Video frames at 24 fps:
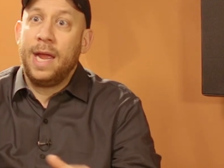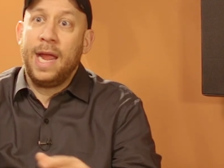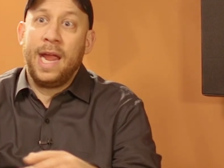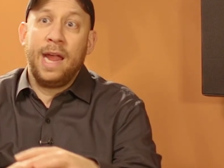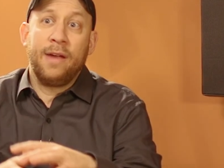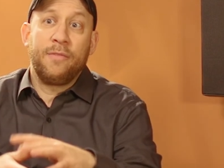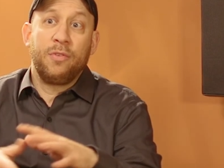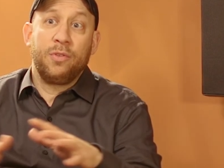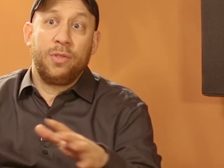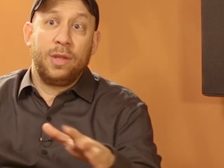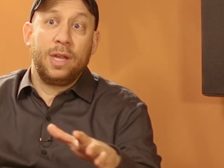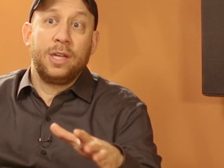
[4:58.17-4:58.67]

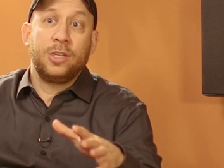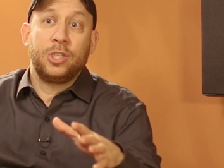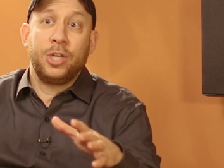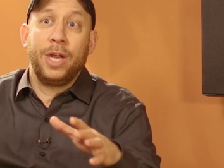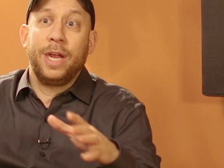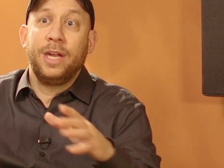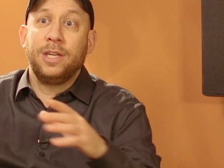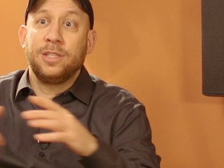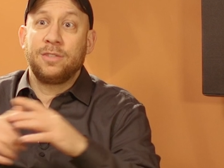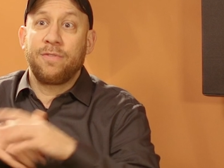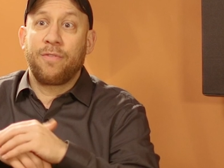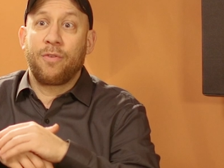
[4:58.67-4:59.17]
everything
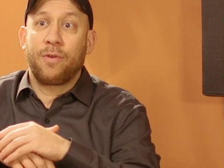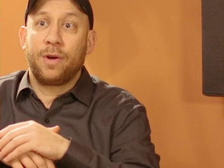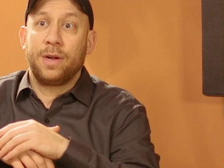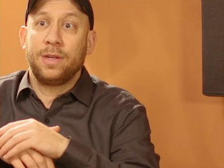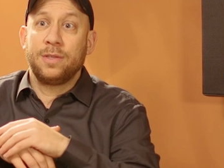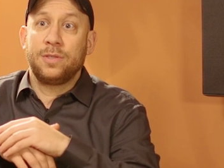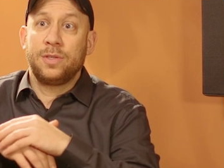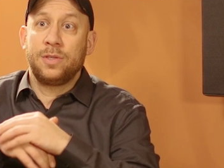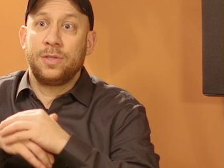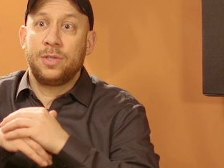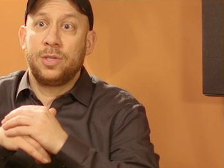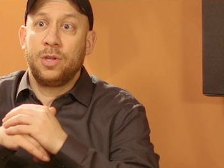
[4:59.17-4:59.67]
changed for
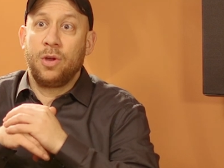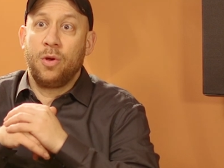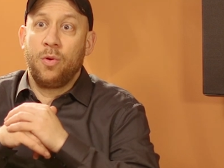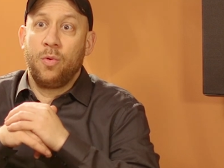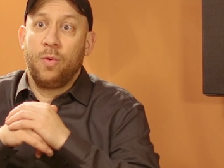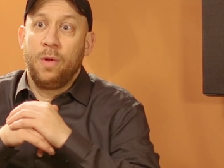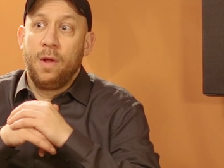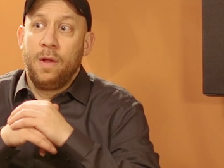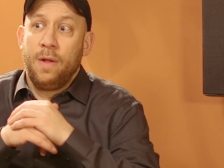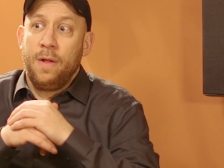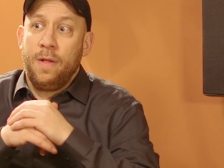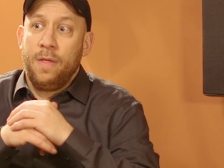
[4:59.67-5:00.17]
us.
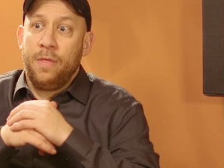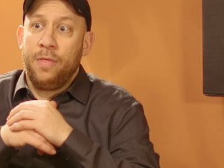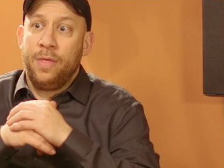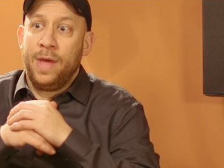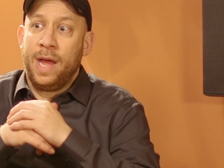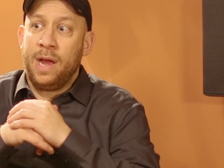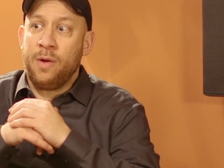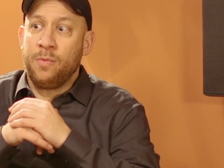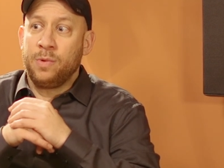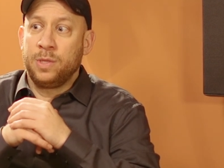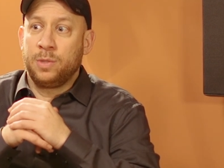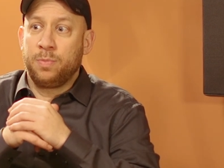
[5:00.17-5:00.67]
So
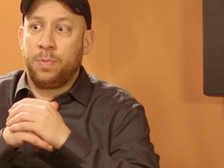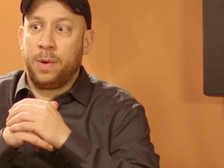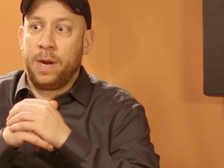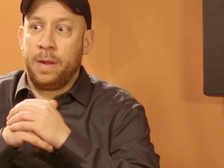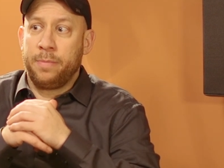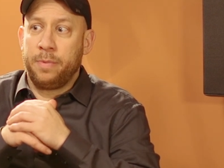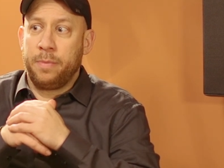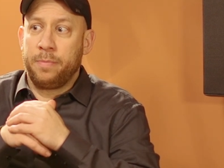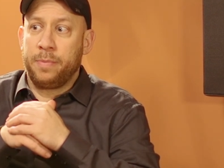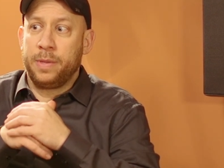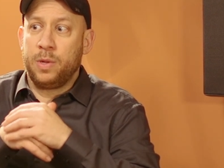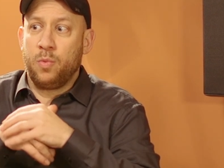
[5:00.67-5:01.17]
that was
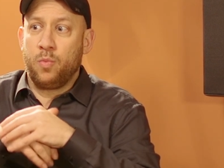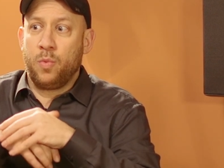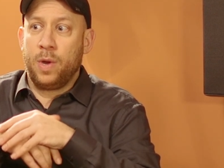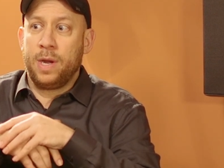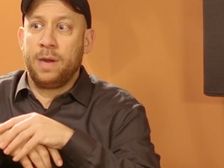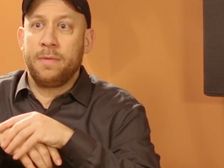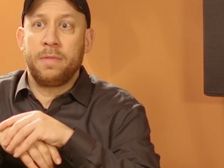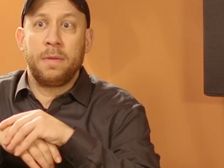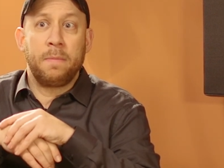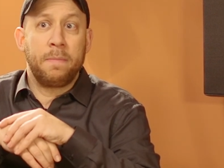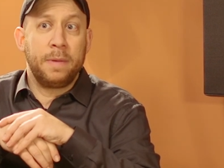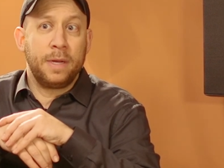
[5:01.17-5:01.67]
probably one
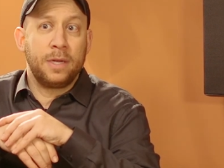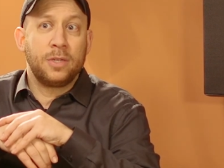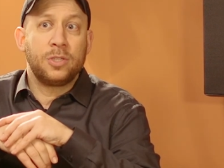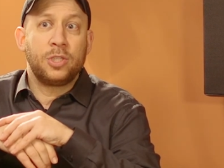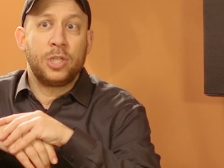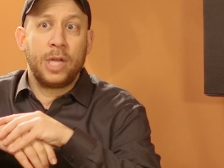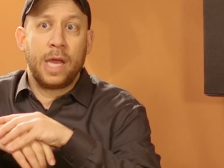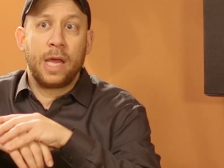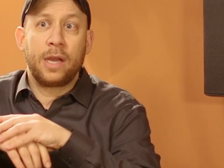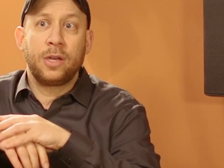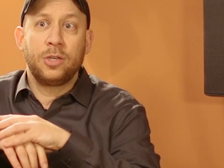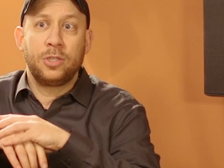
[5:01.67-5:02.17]
of the biggest
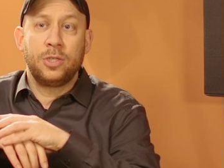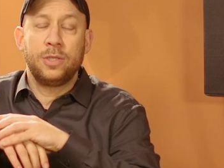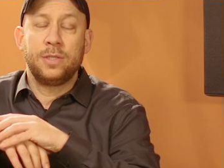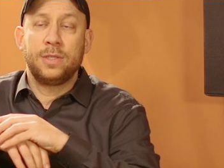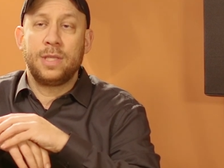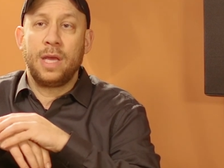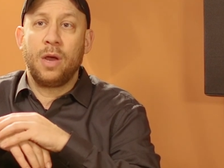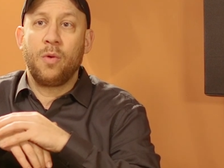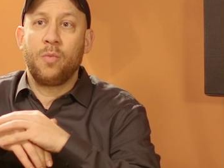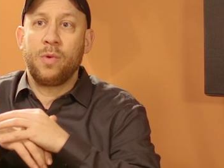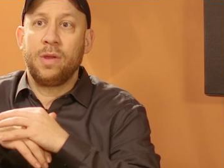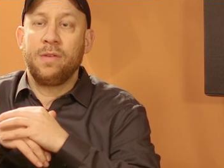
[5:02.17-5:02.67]
challenges
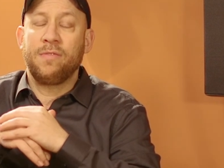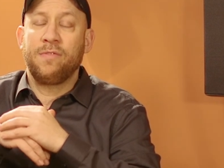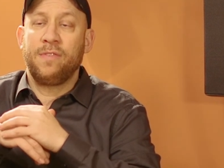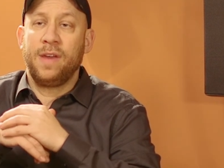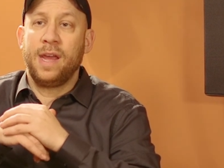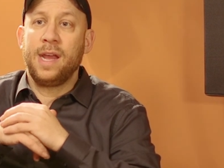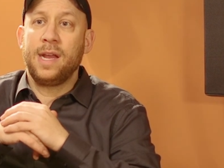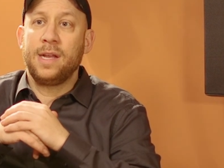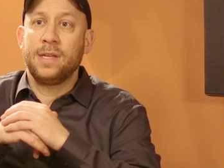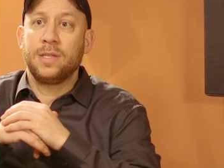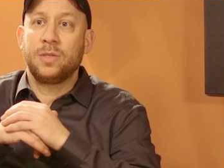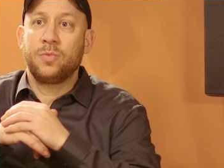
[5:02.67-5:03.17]
that we
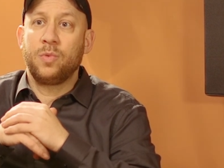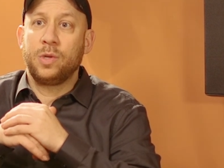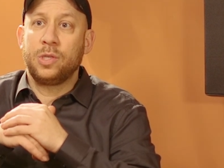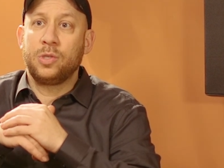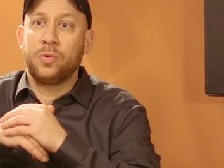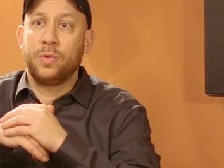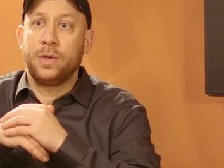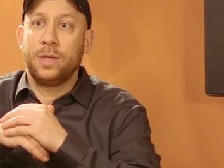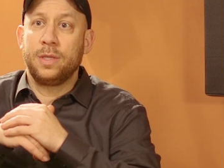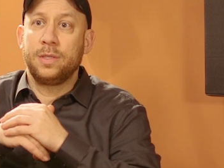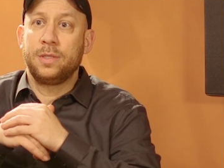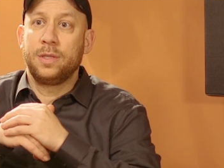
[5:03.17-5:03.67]
faced,
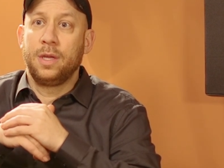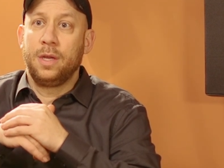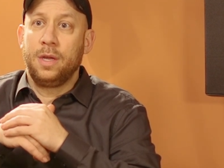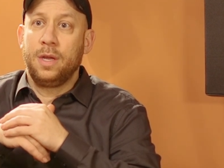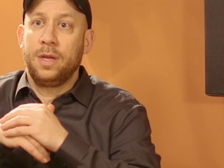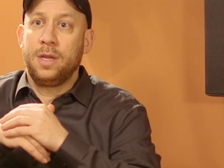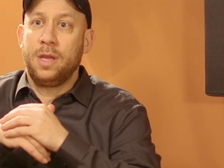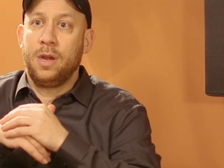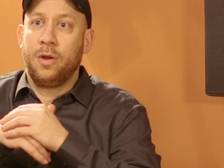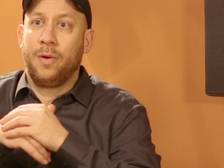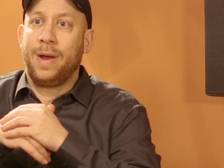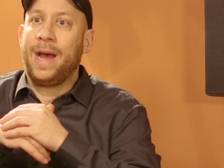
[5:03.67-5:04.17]
which was,
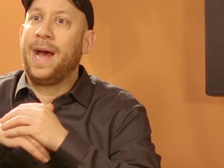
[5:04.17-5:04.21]
you know,